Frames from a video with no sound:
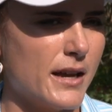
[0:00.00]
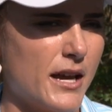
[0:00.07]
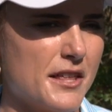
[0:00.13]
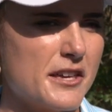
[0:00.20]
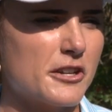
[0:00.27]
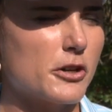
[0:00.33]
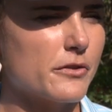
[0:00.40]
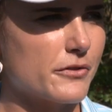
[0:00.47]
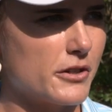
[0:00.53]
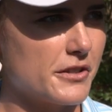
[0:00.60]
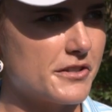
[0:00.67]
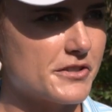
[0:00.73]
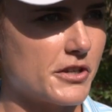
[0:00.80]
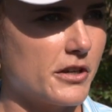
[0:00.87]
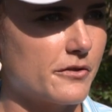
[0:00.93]
I think
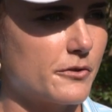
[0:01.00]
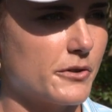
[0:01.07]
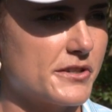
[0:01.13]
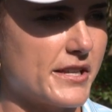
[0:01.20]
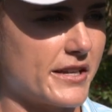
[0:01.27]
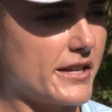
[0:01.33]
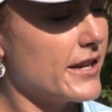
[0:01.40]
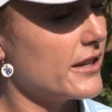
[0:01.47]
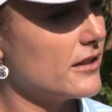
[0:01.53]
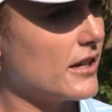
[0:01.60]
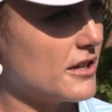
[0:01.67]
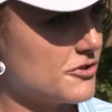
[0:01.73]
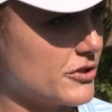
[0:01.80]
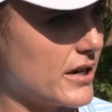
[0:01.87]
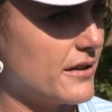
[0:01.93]
overall this golf course, I can hit a
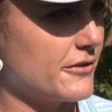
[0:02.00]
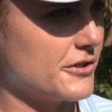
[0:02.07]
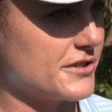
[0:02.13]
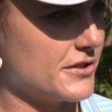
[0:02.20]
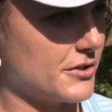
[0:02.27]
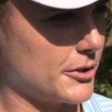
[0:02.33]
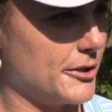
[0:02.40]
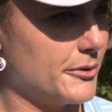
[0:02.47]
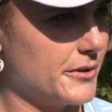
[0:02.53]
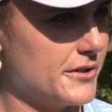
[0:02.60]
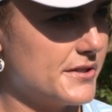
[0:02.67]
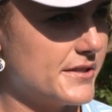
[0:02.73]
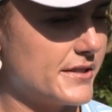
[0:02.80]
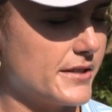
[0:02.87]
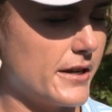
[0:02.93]
lot of drivers and three
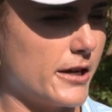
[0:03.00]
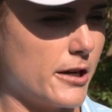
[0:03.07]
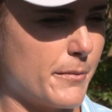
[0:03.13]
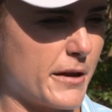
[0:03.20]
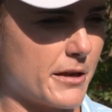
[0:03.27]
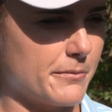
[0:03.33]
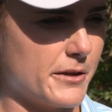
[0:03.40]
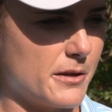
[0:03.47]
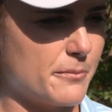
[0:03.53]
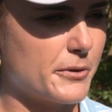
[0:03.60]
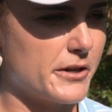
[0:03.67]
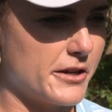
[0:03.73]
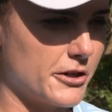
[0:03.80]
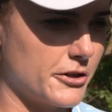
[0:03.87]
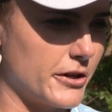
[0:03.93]
woods. Um, I can play it
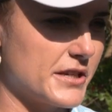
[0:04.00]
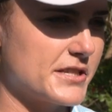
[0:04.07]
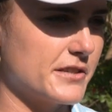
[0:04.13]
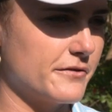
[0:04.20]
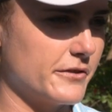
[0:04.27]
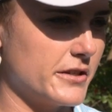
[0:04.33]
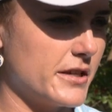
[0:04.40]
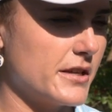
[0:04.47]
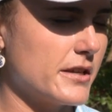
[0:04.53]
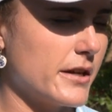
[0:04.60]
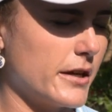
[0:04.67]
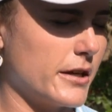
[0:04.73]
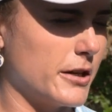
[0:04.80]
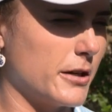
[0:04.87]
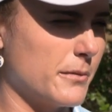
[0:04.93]
pretty aggressively.
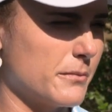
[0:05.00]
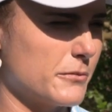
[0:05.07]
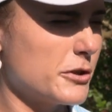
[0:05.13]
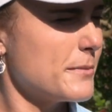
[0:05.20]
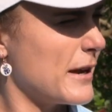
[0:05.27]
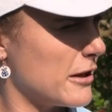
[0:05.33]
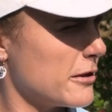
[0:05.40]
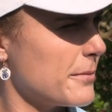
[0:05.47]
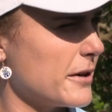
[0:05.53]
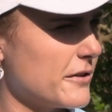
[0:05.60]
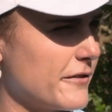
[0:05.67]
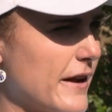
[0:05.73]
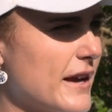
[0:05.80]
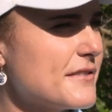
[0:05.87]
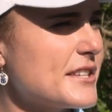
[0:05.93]
Um, good amount of the par
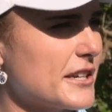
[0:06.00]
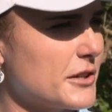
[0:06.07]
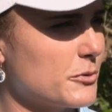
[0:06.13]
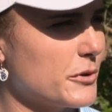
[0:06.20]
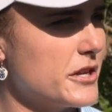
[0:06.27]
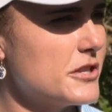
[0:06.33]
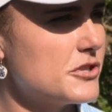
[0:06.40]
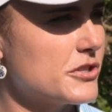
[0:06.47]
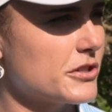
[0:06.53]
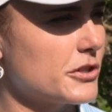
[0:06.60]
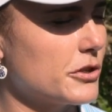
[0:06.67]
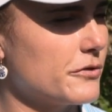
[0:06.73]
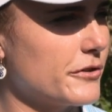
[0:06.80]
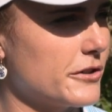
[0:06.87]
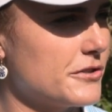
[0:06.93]
fives I can reach and
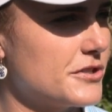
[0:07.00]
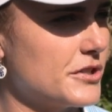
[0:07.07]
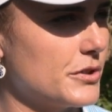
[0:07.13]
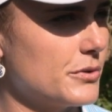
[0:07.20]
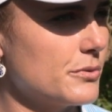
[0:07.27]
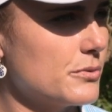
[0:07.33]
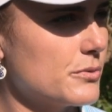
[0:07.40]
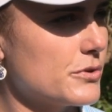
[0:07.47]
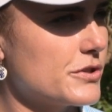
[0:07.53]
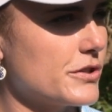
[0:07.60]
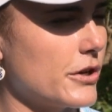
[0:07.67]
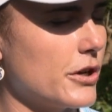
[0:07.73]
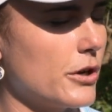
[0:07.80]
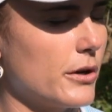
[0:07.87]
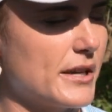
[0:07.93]
go for in two,
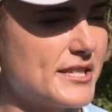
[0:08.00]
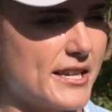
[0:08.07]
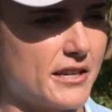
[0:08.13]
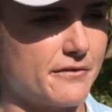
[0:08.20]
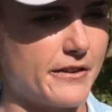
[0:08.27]
so I take